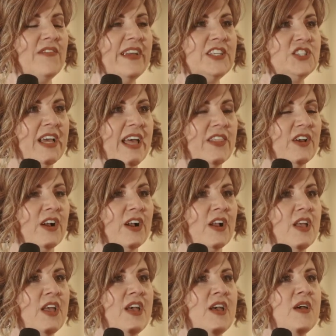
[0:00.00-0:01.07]
each other,
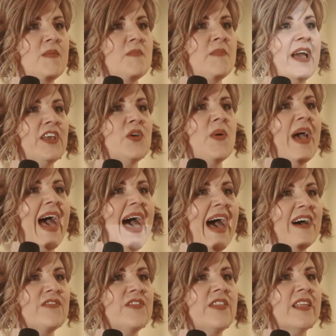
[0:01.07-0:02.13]
but you
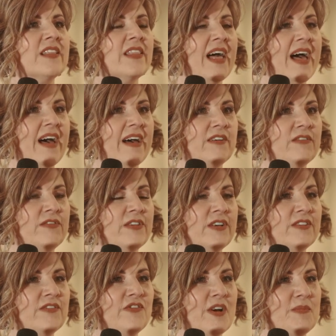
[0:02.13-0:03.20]
have the love
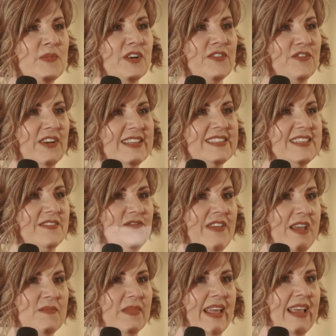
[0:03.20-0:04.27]
from your friends and
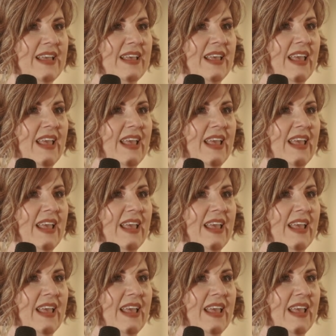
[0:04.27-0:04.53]
family.